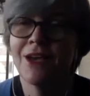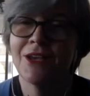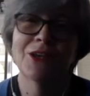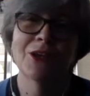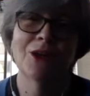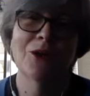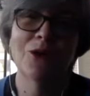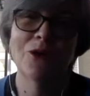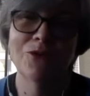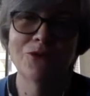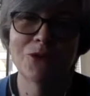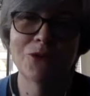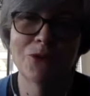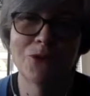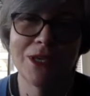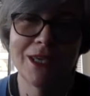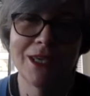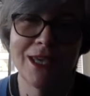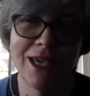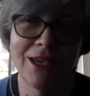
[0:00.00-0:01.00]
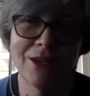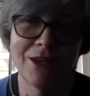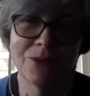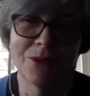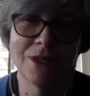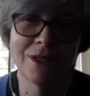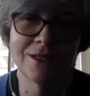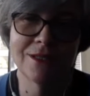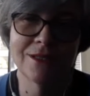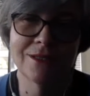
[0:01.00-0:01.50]
You know, over the weekend
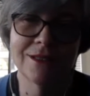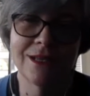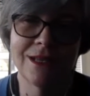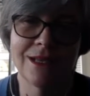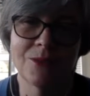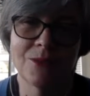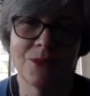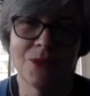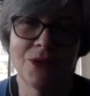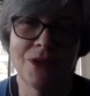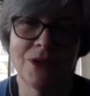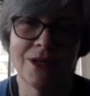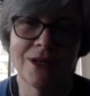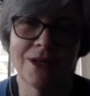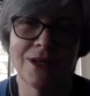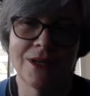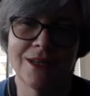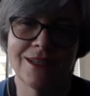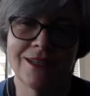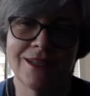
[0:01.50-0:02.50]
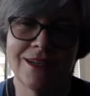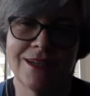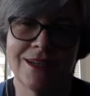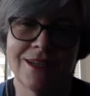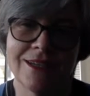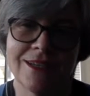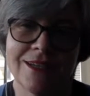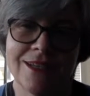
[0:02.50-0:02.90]
we celebrated uh,